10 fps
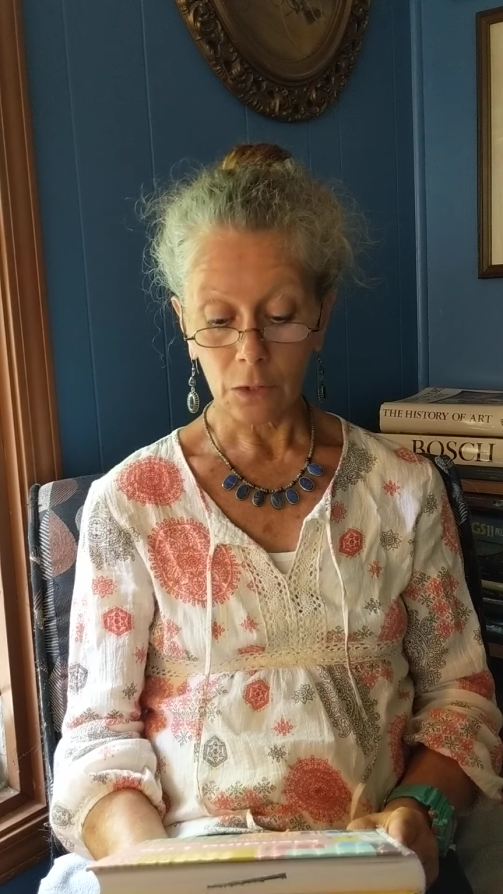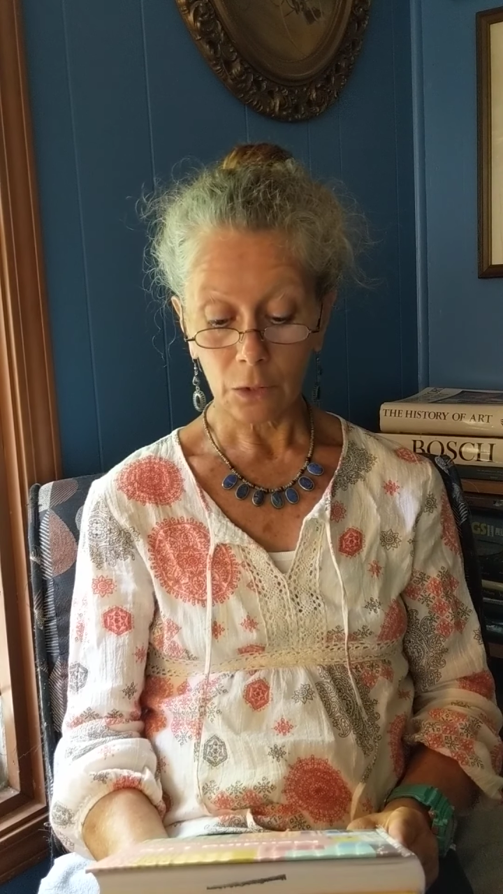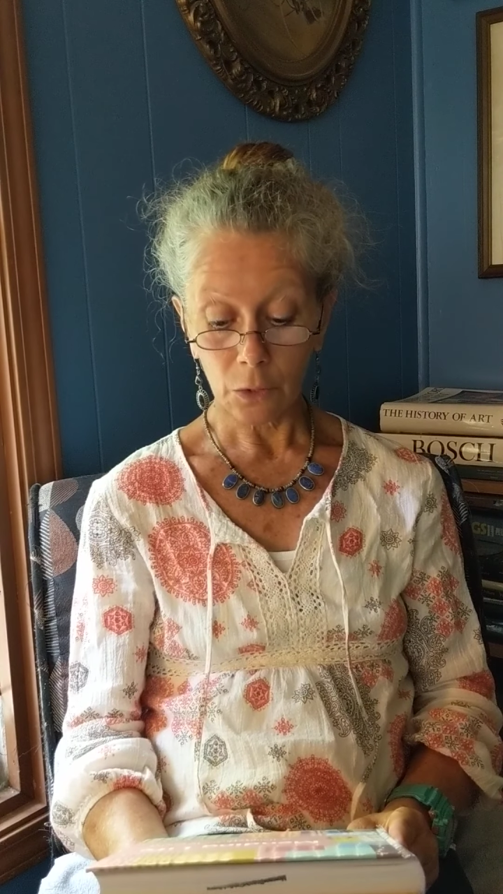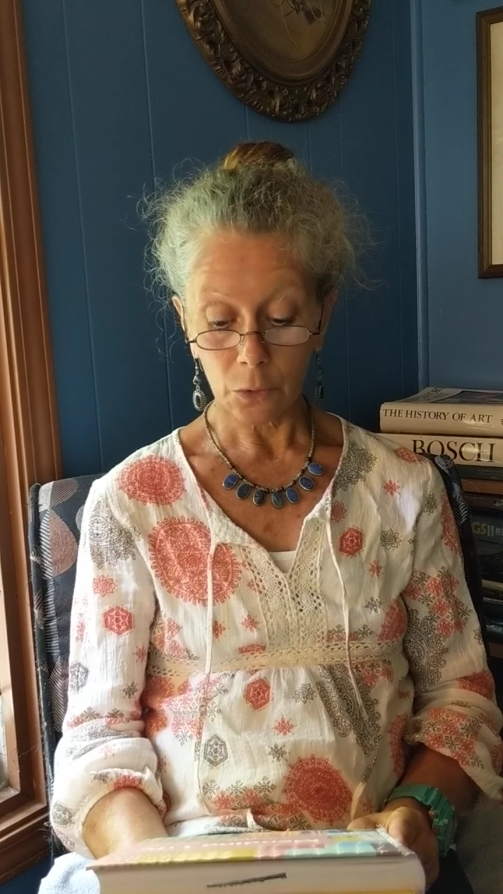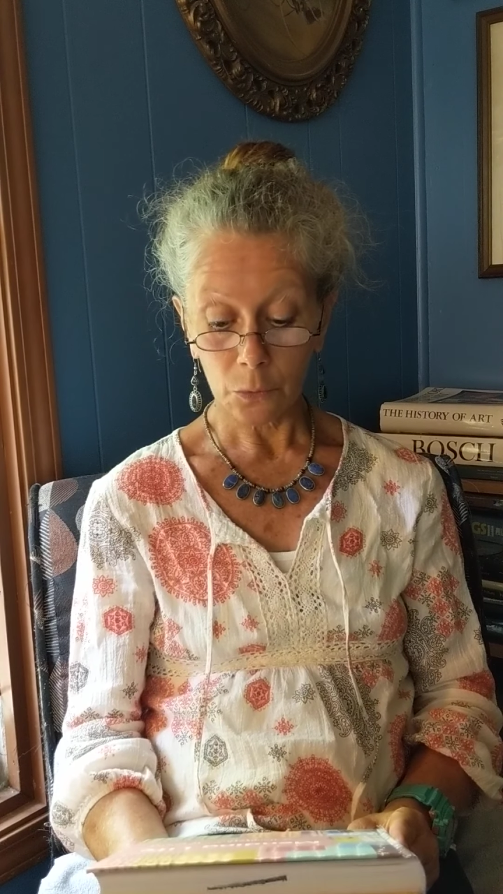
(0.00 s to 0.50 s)

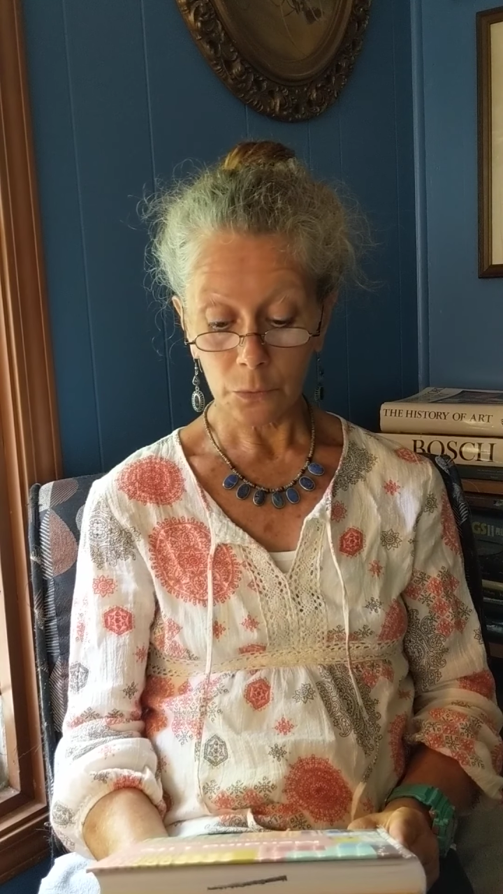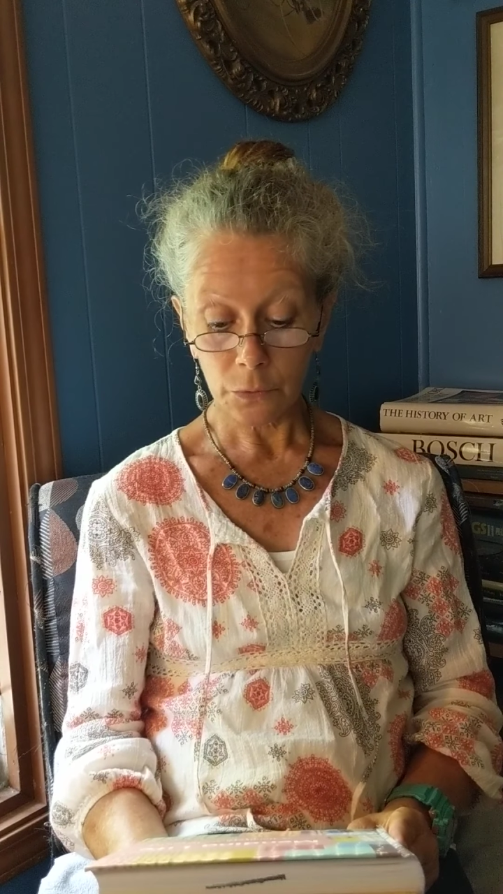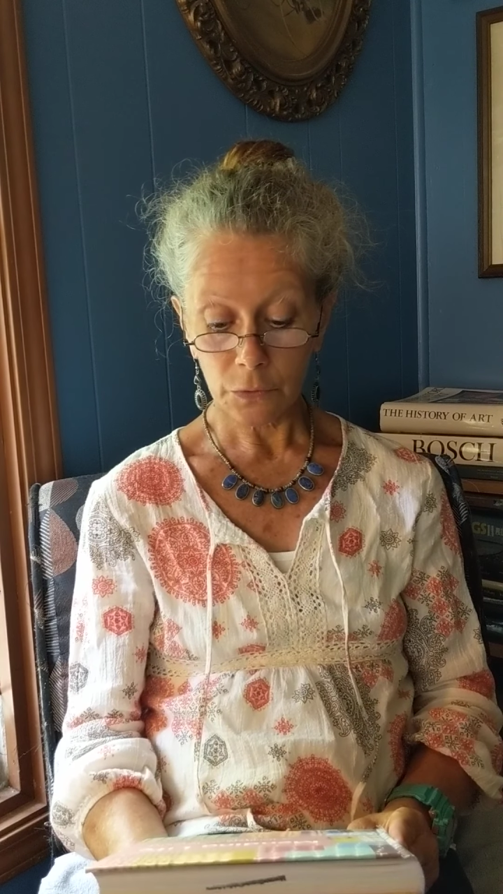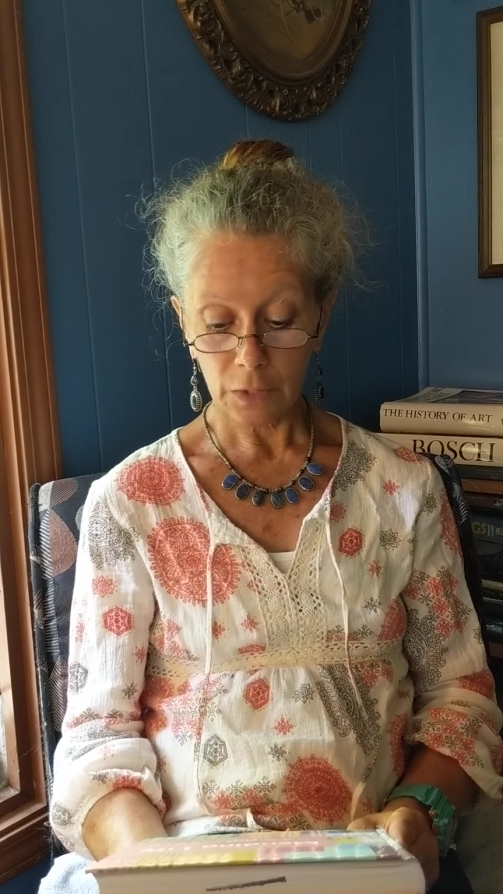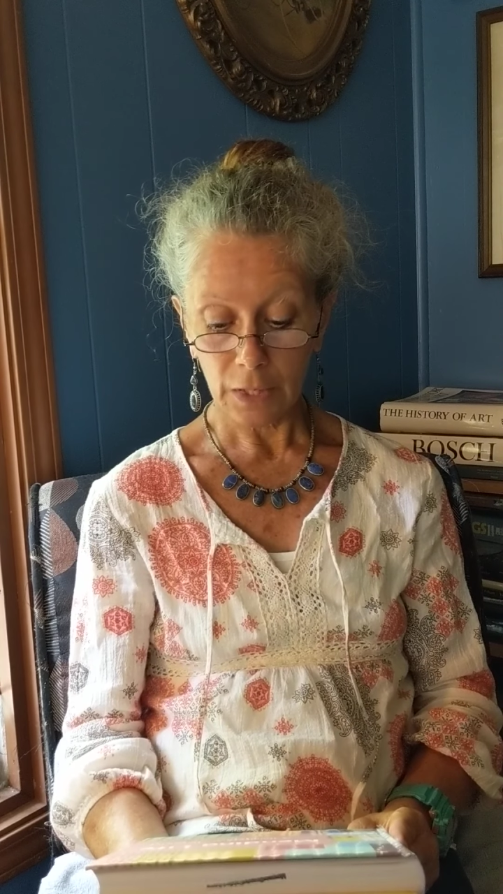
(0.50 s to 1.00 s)

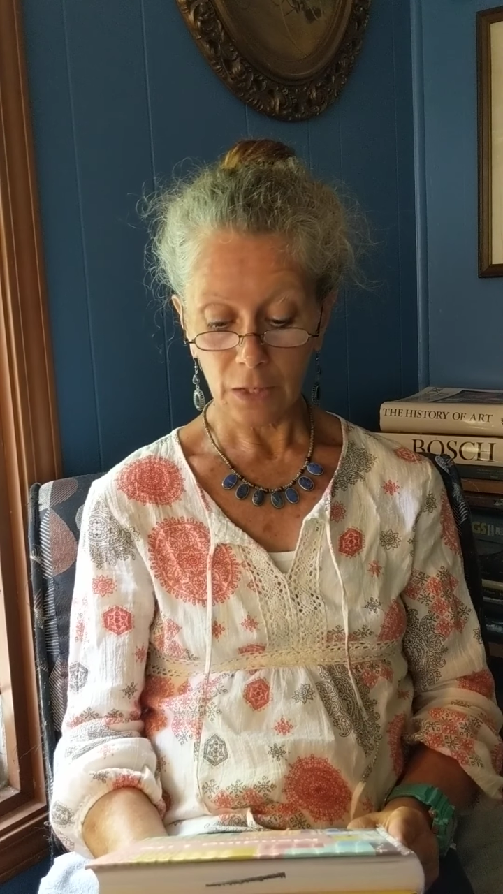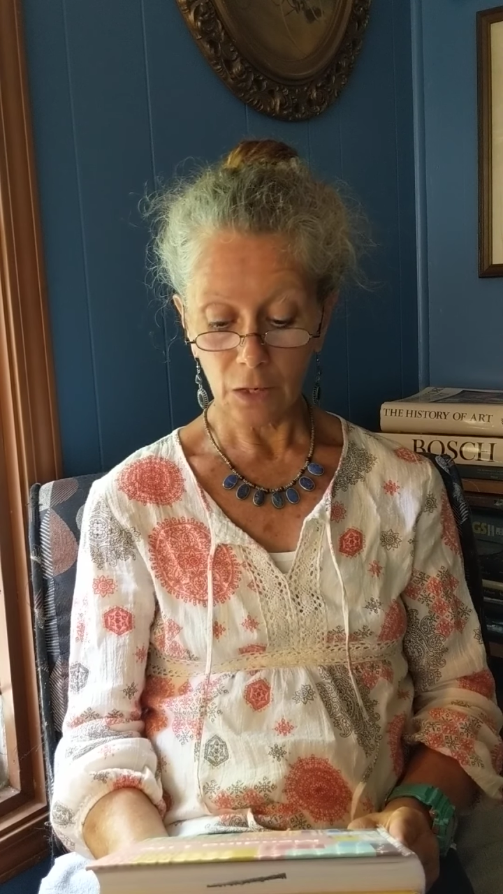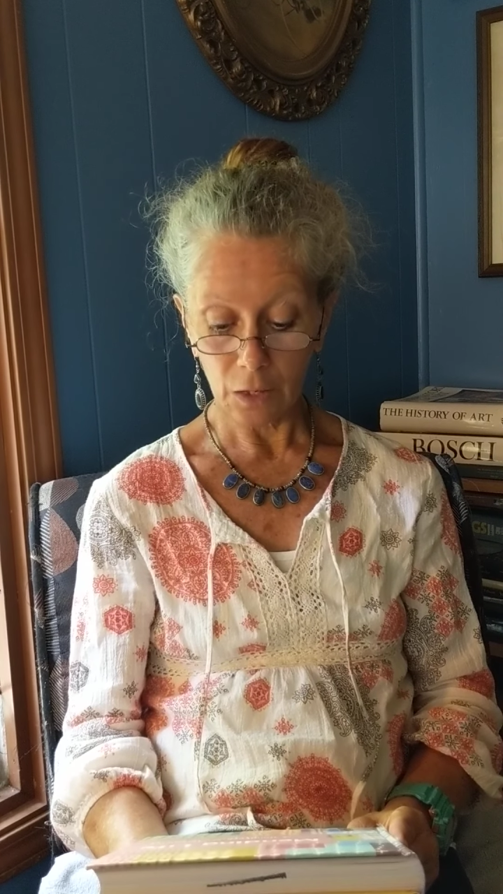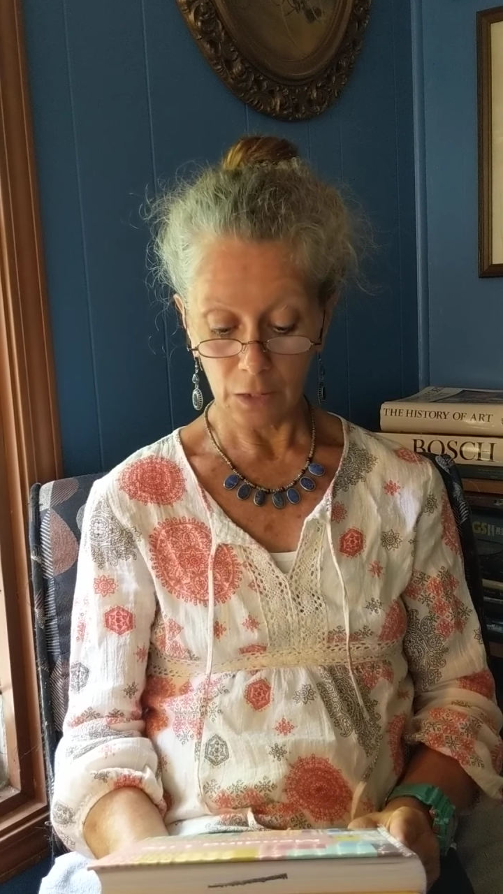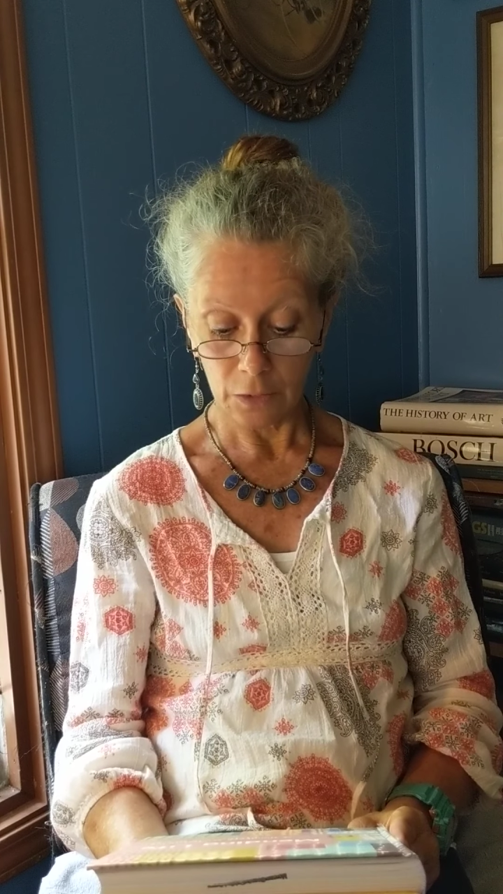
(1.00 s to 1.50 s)
clothes and
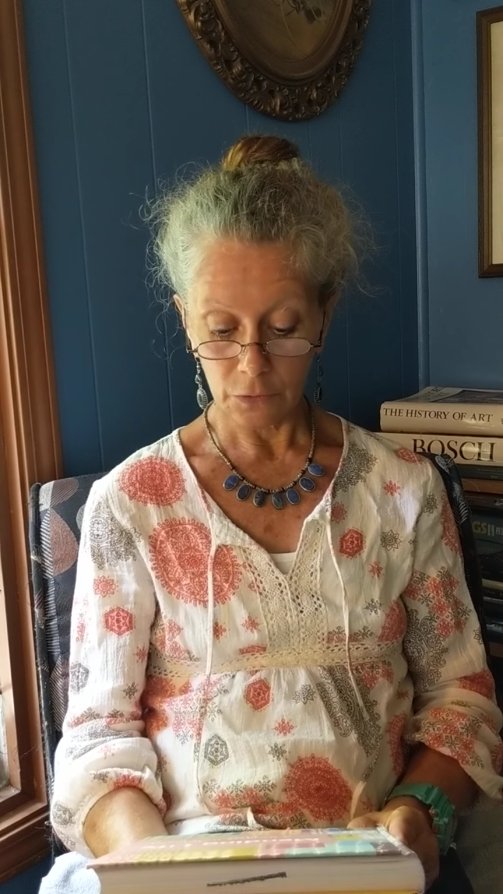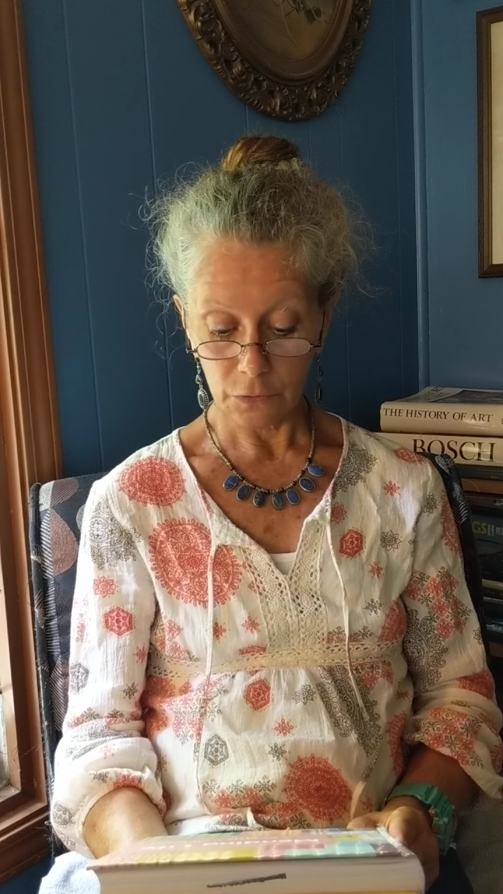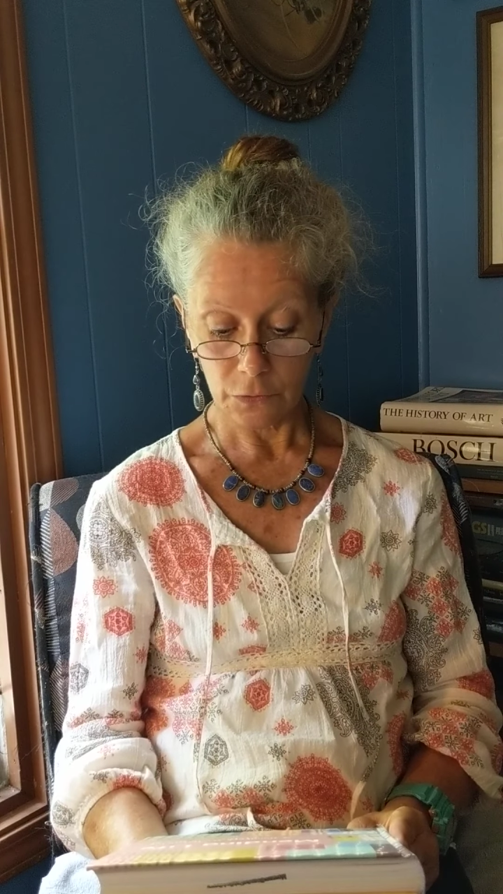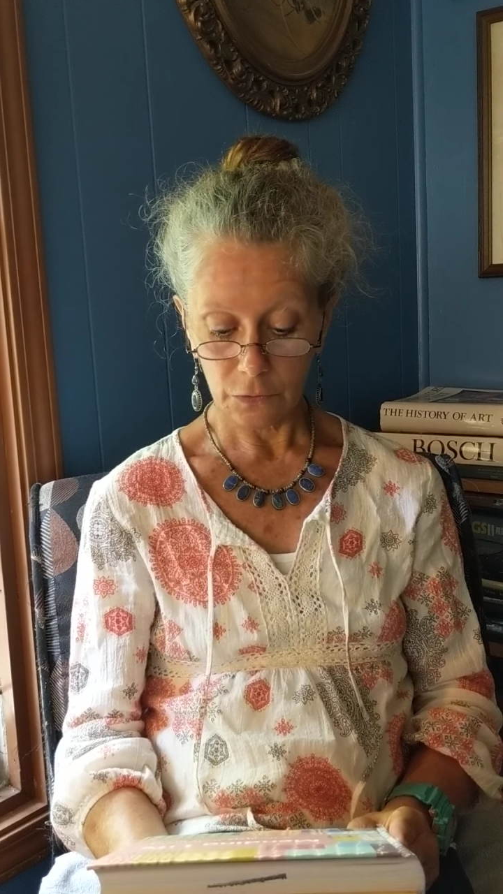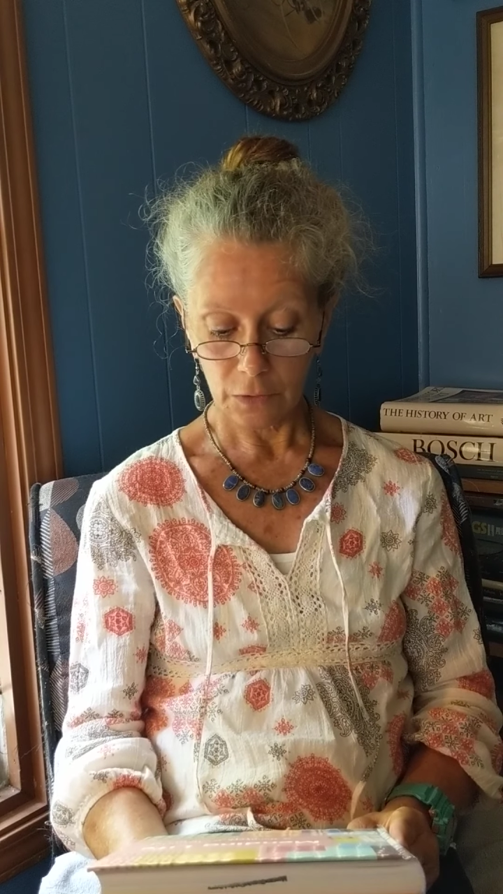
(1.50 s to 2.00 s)

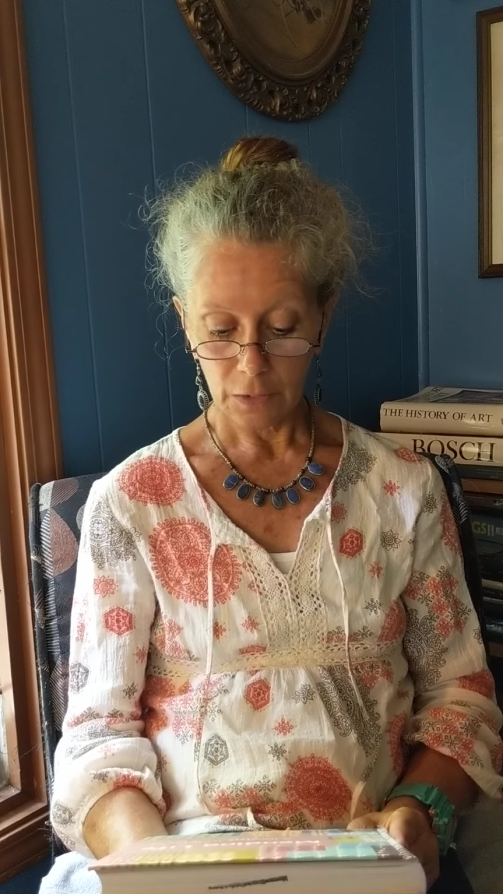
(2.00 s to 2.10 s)
hearts,